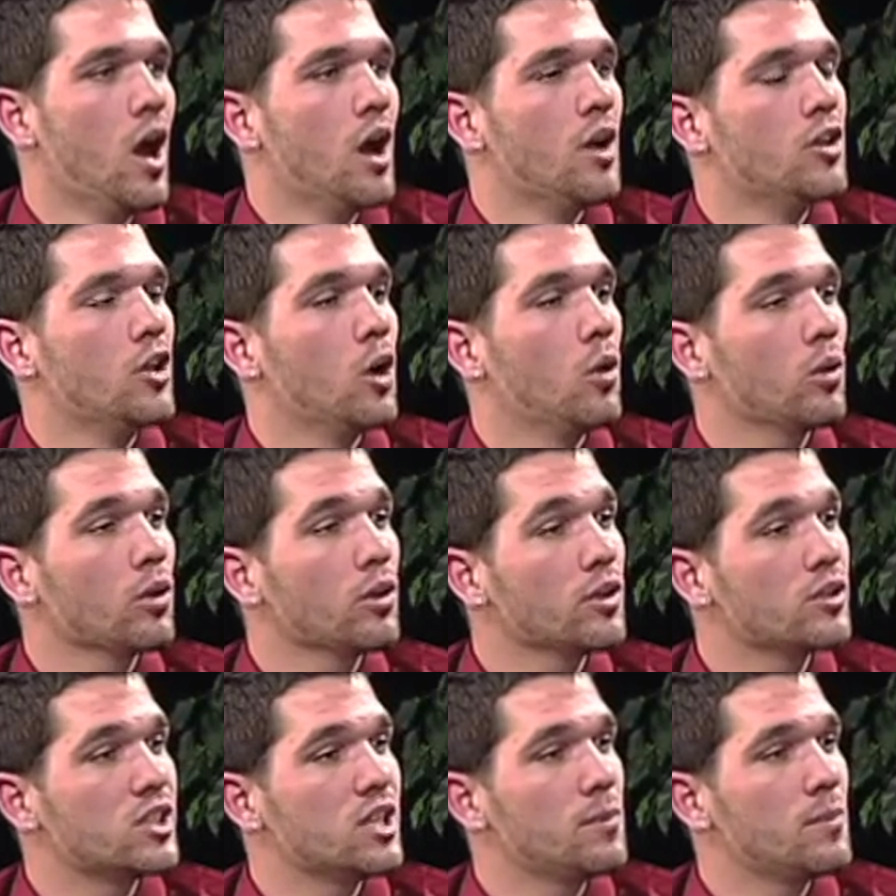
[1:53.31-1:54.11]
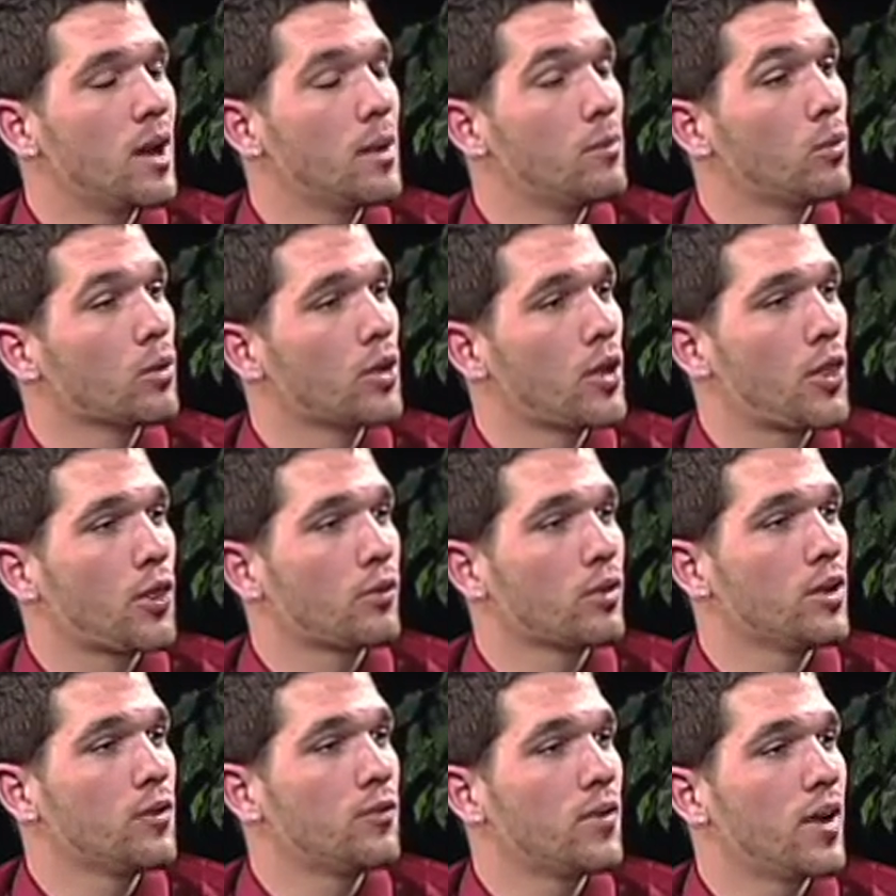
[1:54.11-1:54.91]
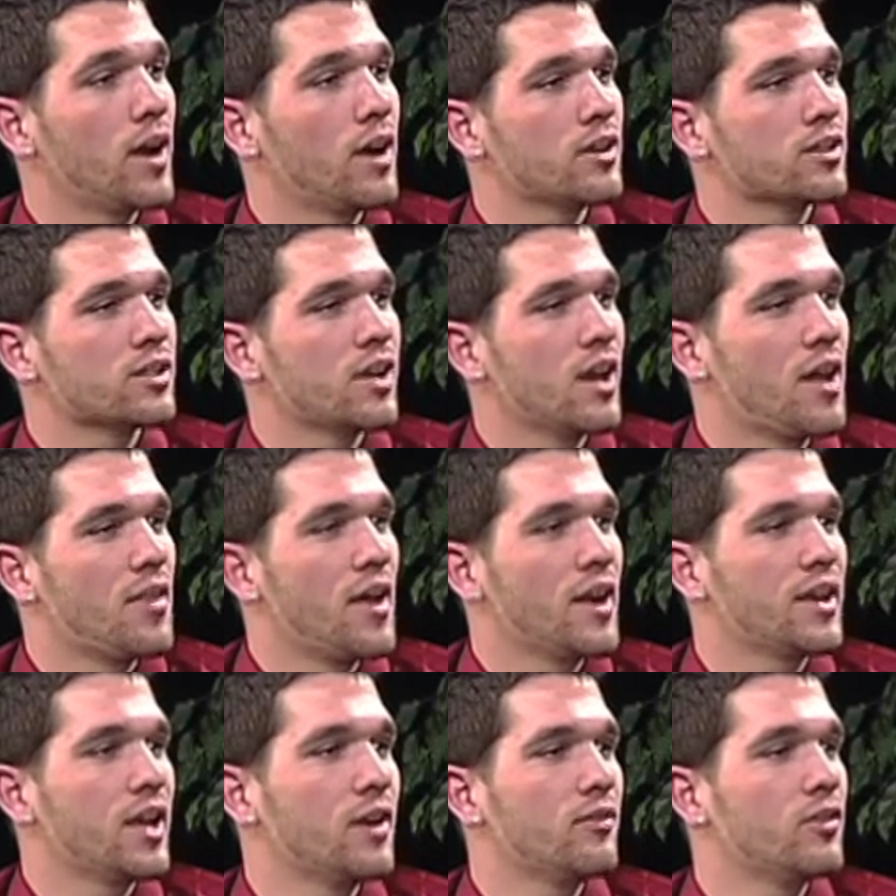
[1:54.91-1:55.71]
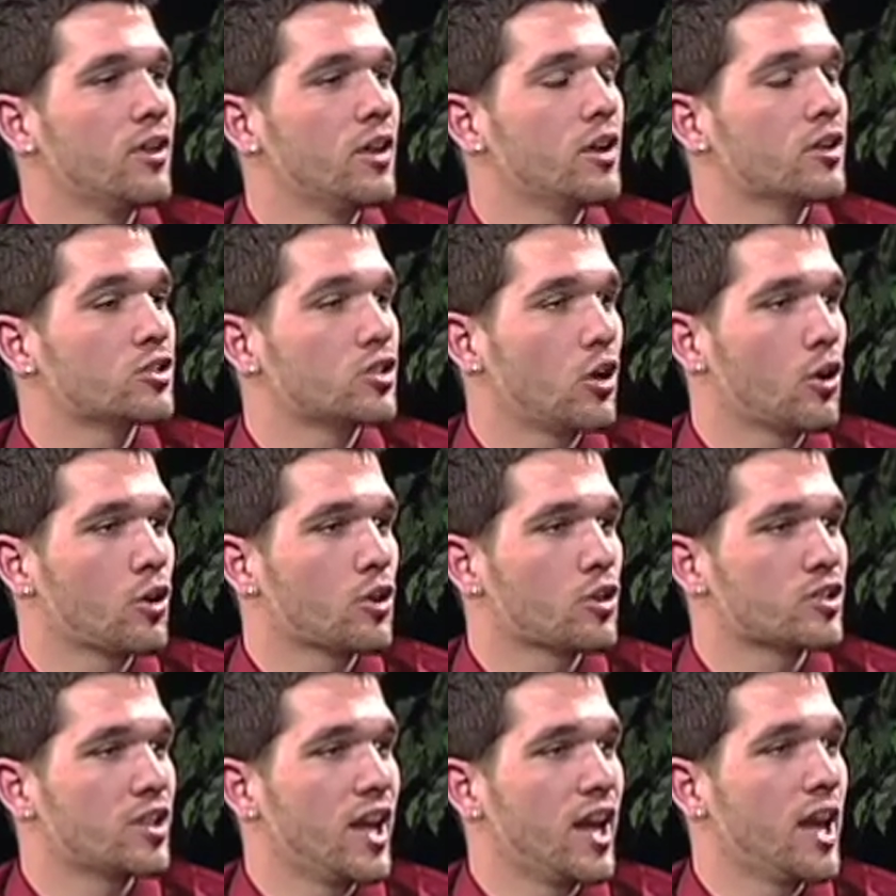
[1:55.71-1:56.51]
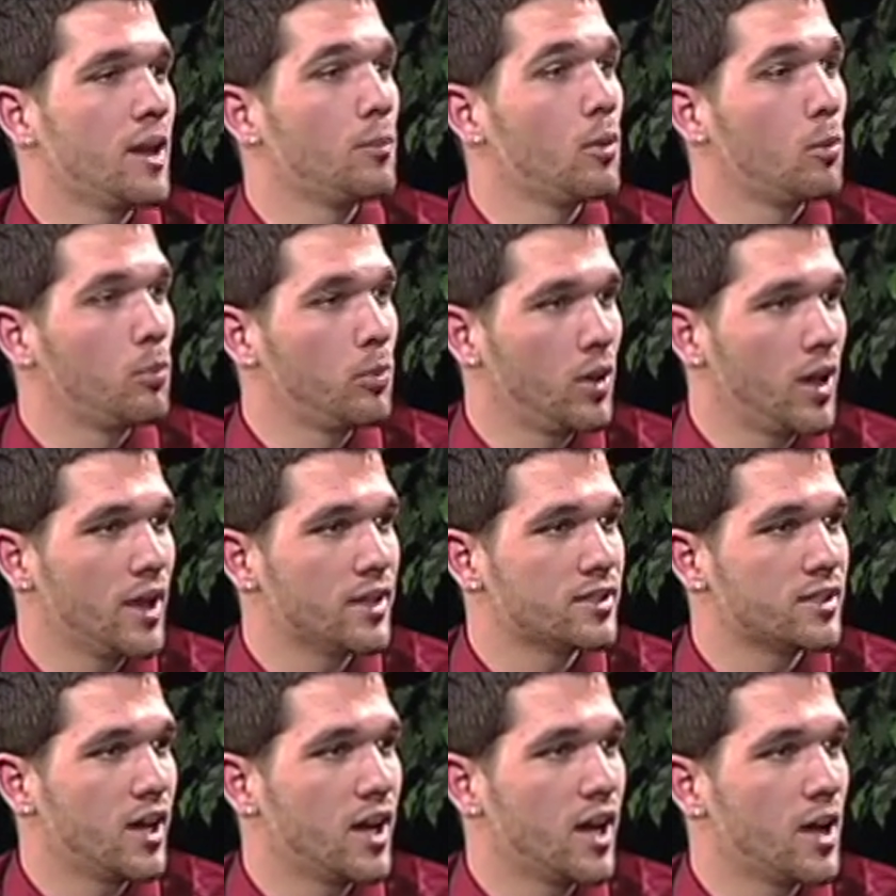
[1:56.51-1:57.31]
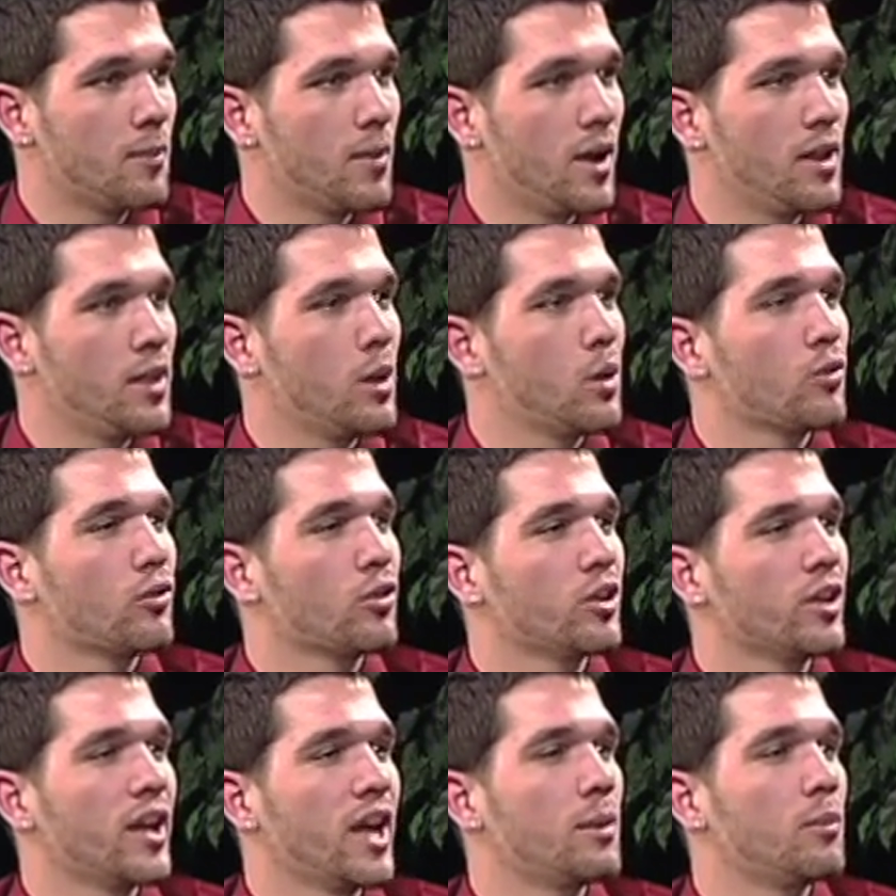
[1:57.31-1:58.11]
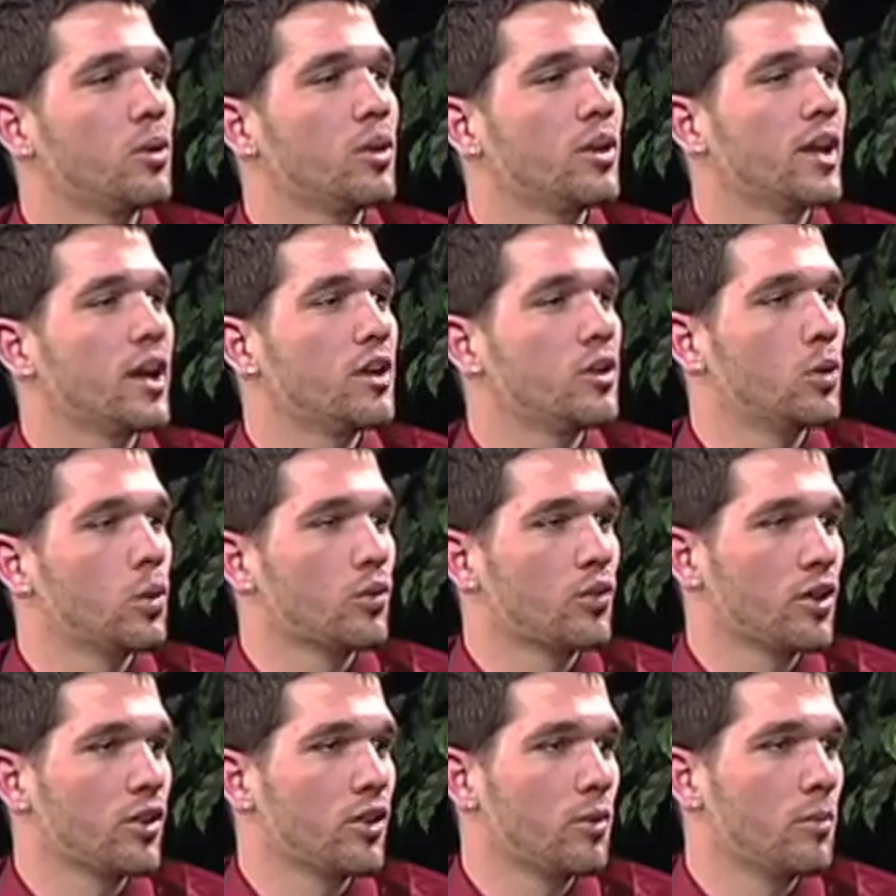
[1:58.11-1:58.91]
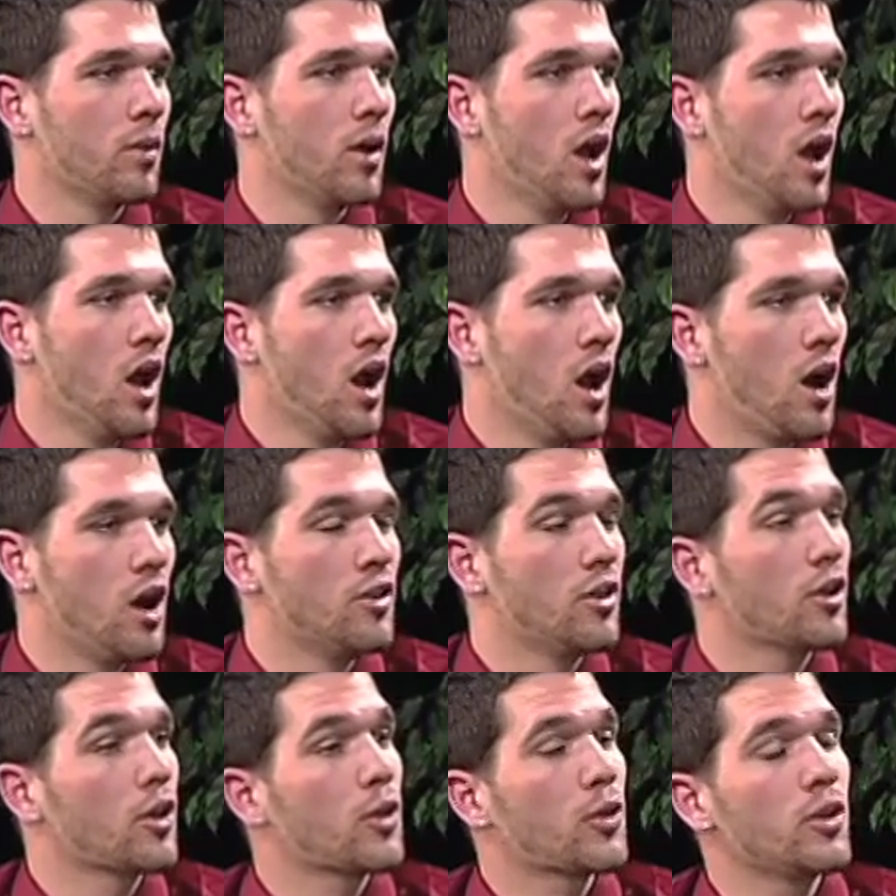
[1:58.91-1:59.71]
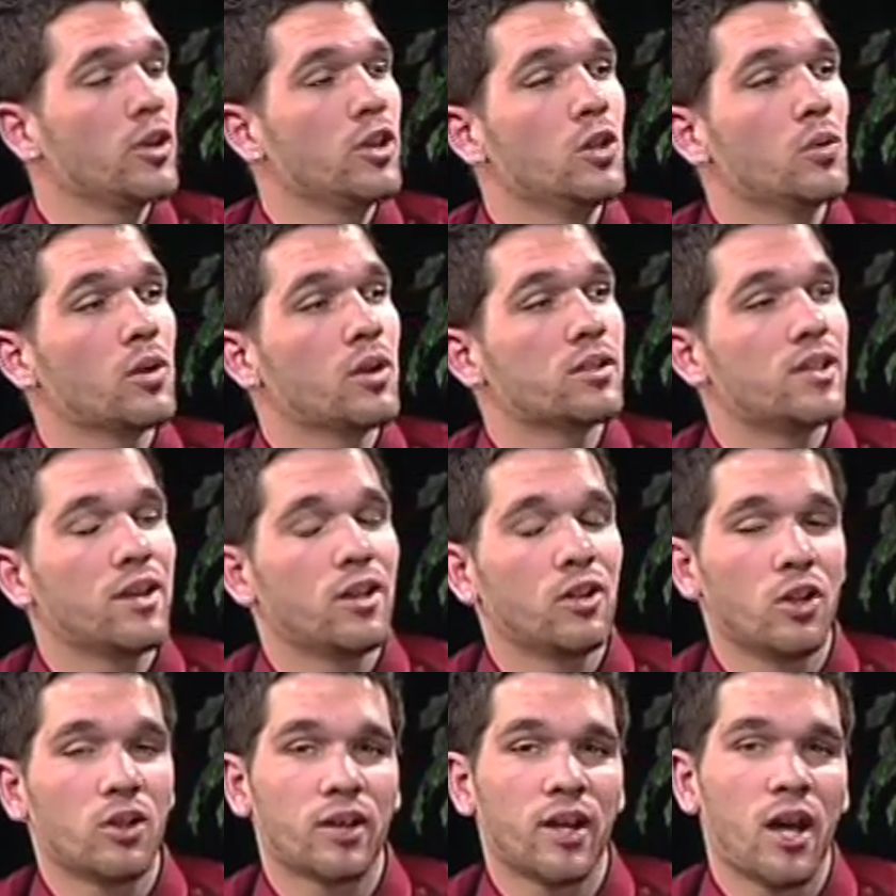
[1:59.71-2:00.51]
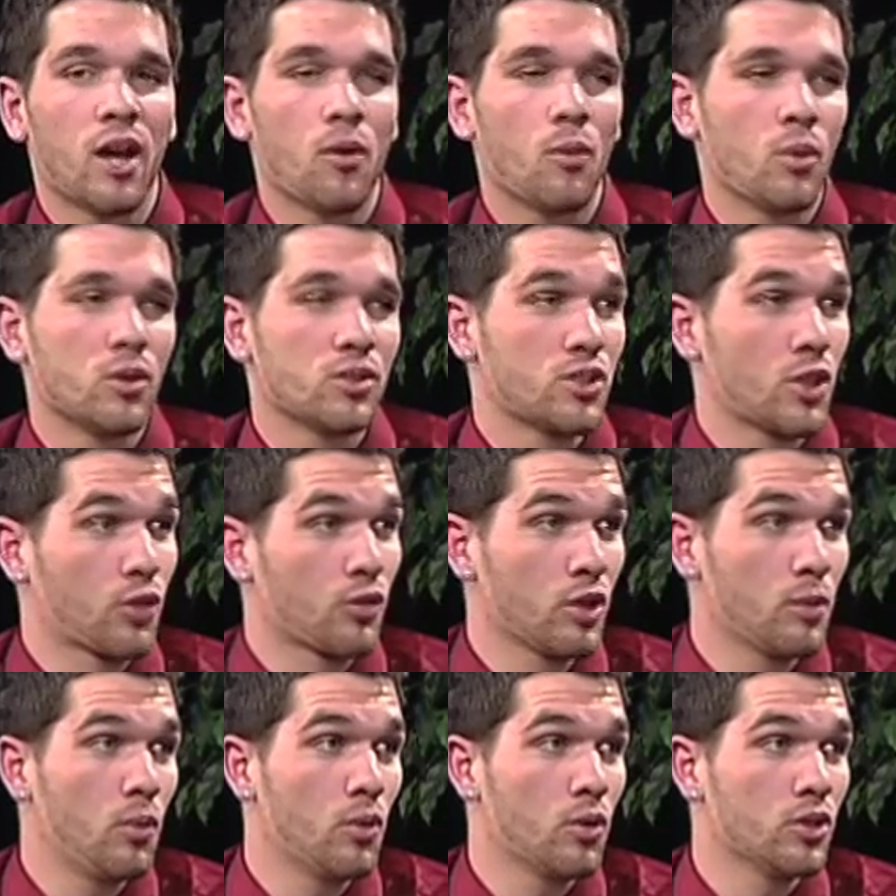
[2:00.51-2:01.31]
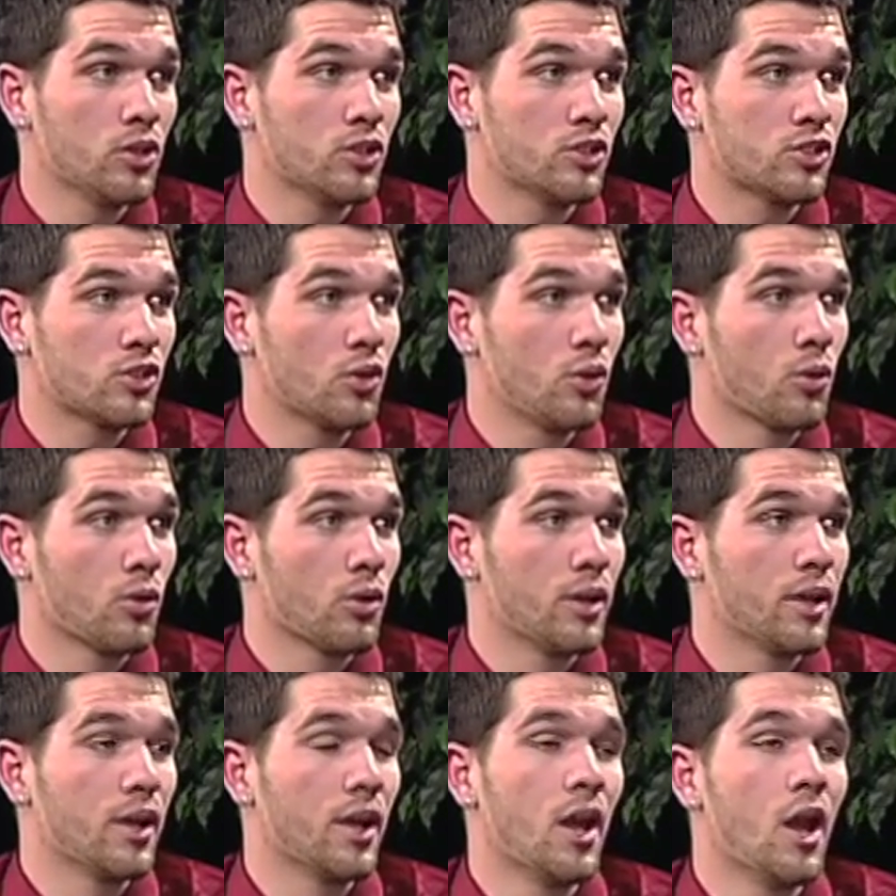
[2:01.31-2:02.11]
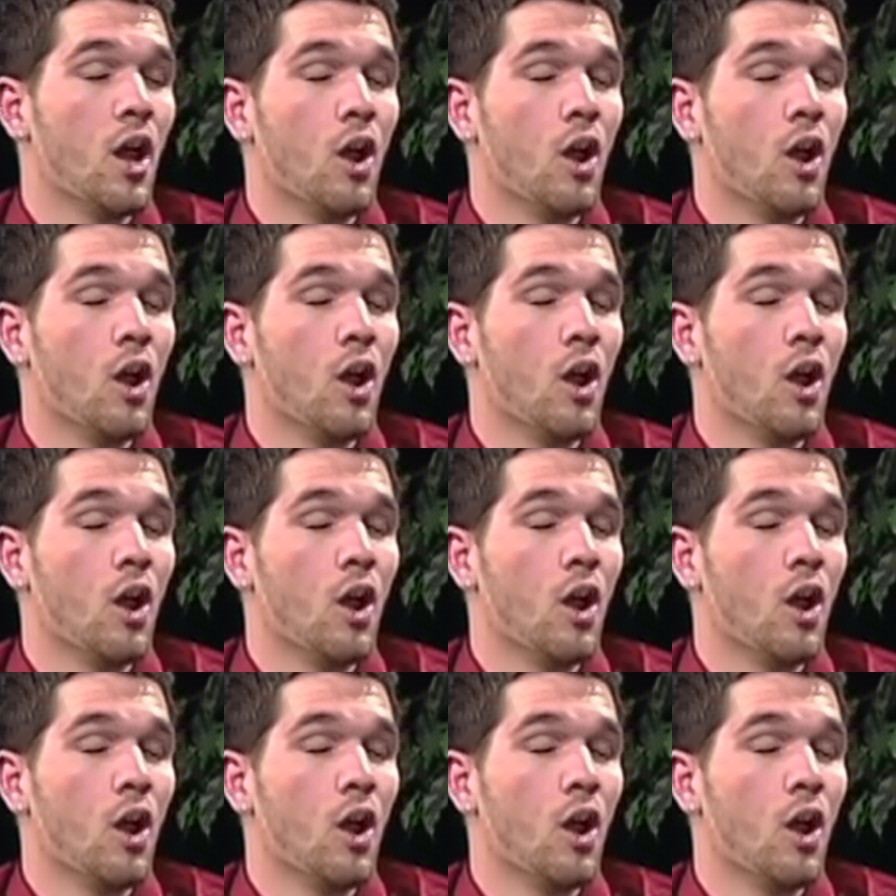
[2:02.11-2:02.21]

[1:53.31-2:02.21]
No one on the team had more than three fouls. That gave the starters ample playing time, and they were really able to get into a rhythm. Another thing you want to take a look at was the three-point scoring.